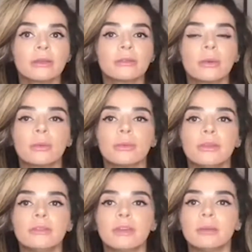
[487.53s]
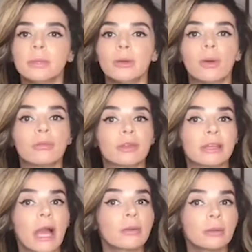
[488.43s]
So these can be
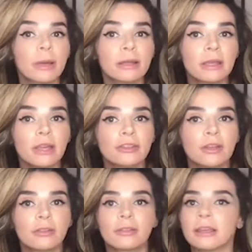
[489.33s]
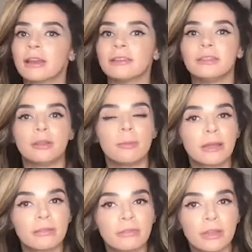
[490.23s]
over-the-counter medications like
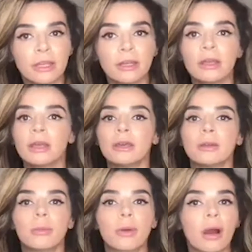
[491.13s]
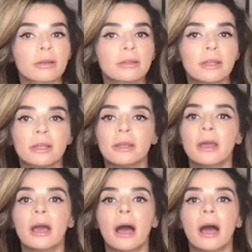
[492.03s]
acetaminophen, naproxen,